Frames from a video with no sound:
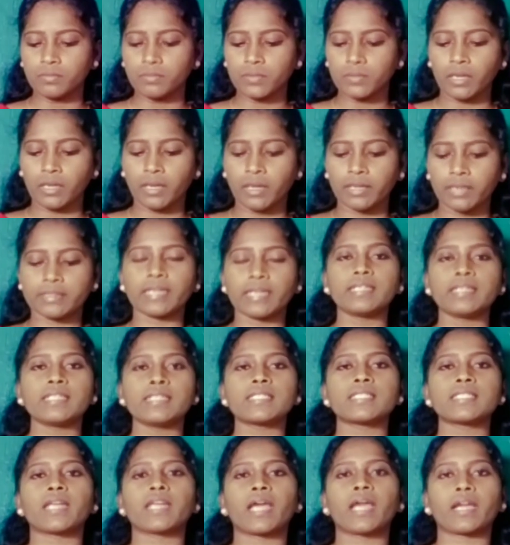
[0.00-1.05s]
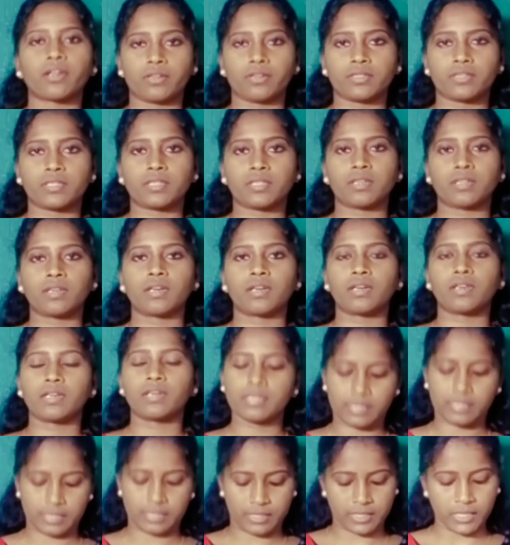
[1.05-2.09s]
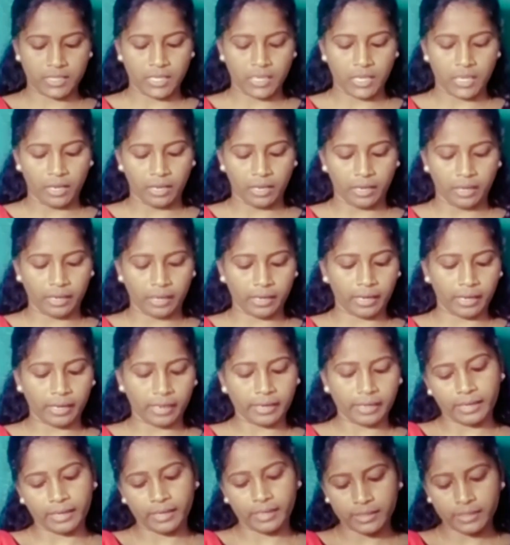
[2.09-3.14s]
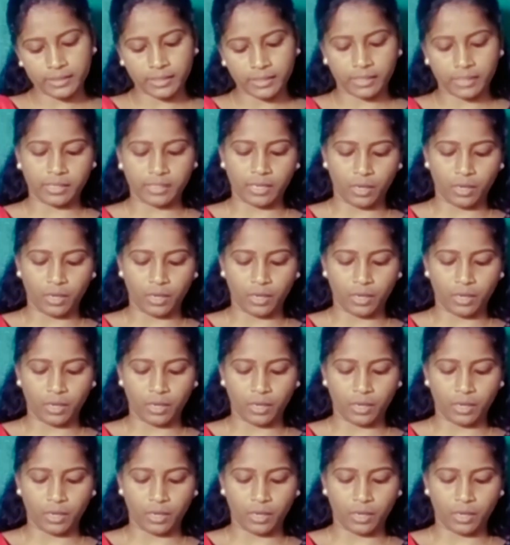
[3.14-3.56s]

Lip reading: tennis racket is another noun.